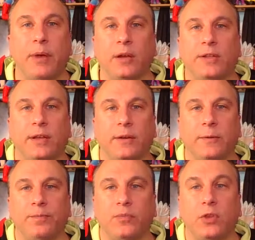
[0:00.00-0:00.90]

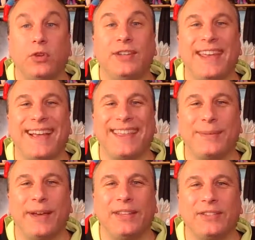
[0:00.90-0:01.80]
Bartender. Good day,
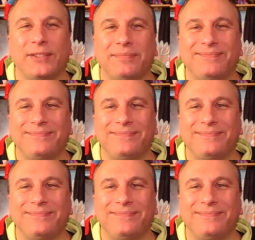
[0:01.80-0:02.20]
Gothamites.